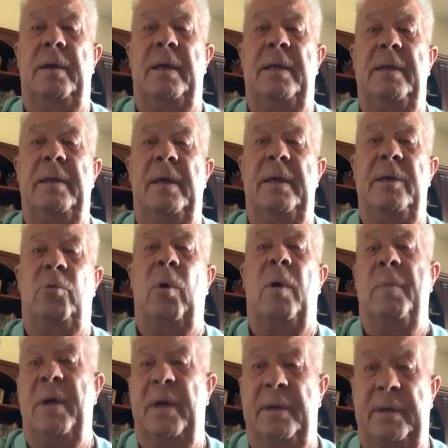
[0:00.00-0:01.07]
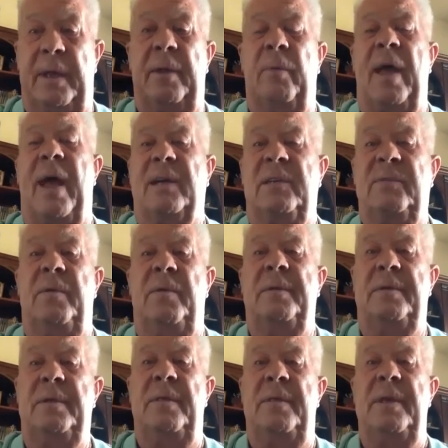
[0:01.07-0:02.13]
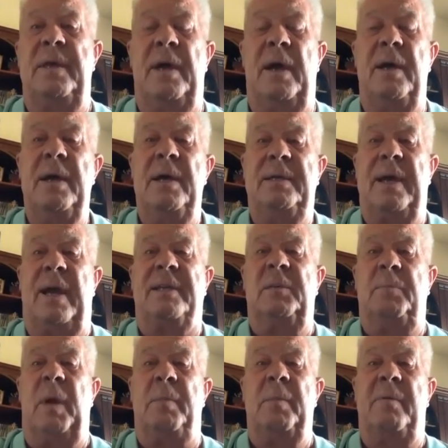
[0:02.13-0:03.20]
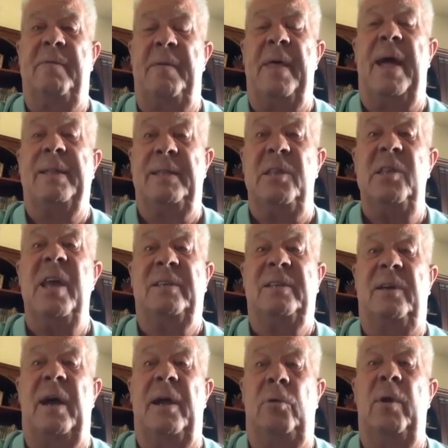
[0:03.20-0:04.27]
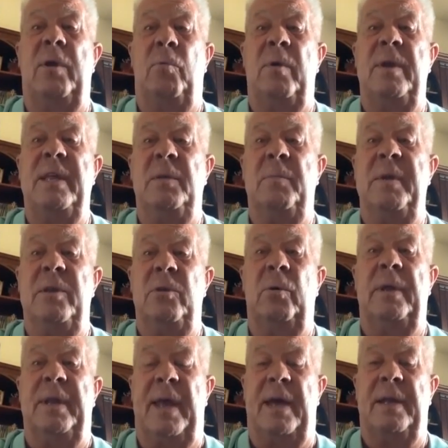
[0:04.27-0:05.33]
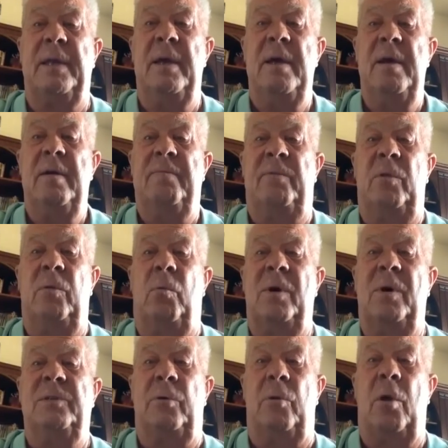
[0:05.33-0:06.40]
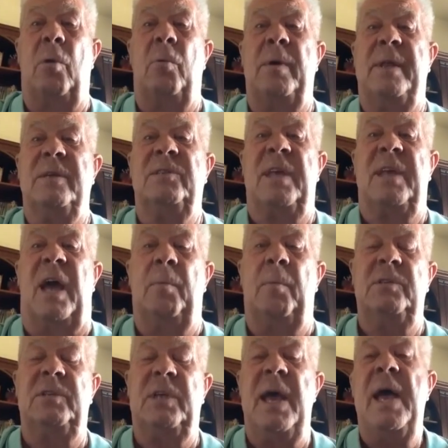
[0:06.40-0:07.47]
in equipment and extra the tax abatement for that. Then yes, I agree. We need to be doing that for the ones that are already established.